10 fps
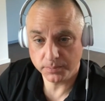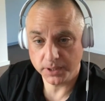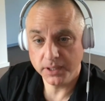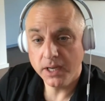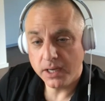
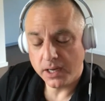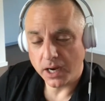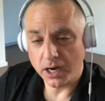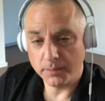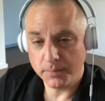But
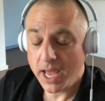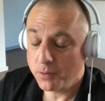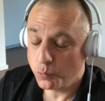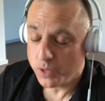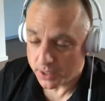
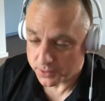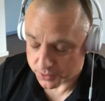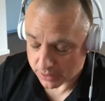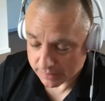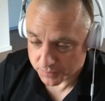and we
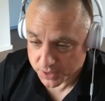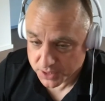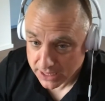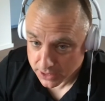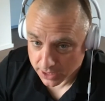also have the
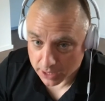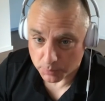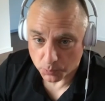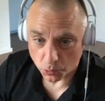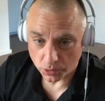D&I
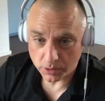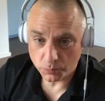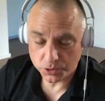report,